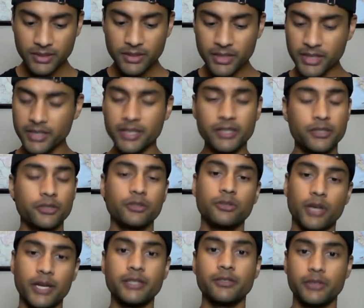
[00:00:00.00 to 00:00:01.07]
And I do
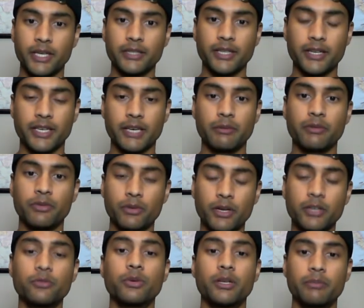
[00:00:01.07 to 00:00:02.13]
like that game. If you
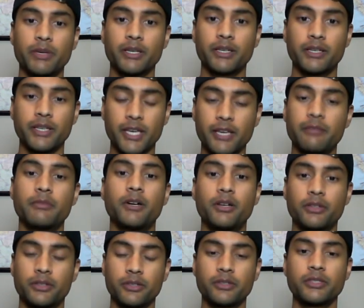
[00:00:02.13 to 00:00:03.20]
guys want to pick a game on
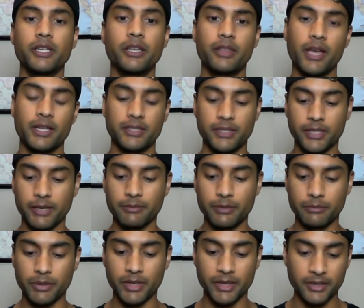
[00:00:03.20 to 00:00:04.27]
Thursday, that's the game to
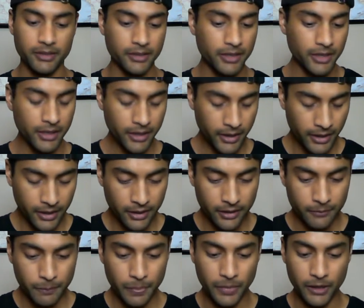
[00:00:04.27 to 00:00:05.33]
pick.
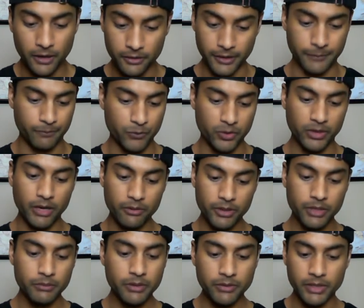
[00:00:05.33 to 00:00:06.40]
All right, so now we're
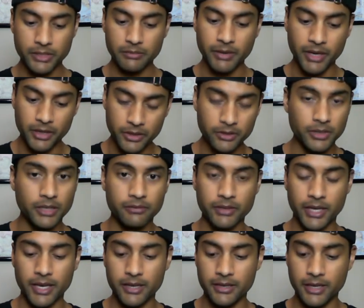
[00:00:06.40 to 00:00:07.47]
going to move on to my other love and
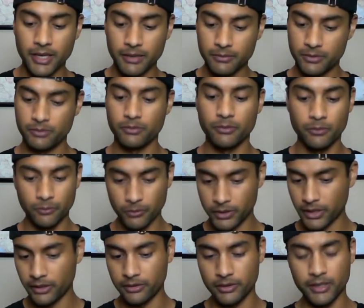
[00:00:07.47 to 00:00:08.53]
hate games
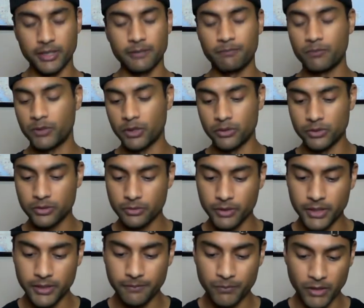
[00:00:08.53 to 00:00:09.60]
without those
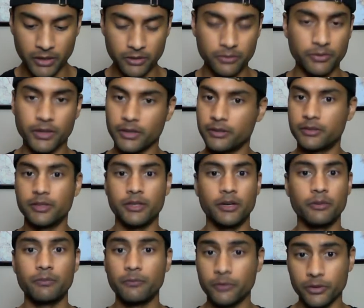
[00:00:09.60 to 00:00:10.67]
3. I just figured,
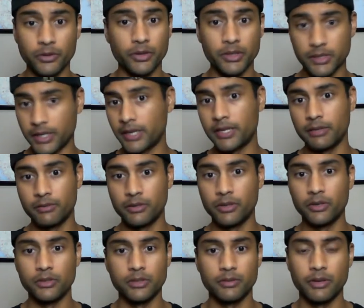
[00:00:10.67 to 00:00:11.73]
for Thursday, I'd give you
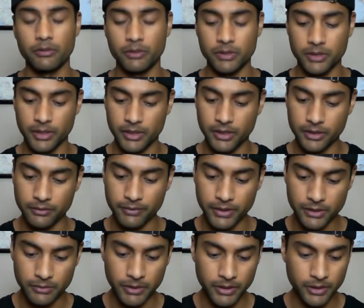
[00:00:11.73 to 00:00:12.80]
those if anyone's on the
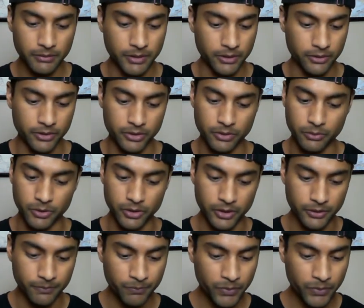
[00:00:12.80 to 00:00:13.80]
fence about them. I know they're tomorrow.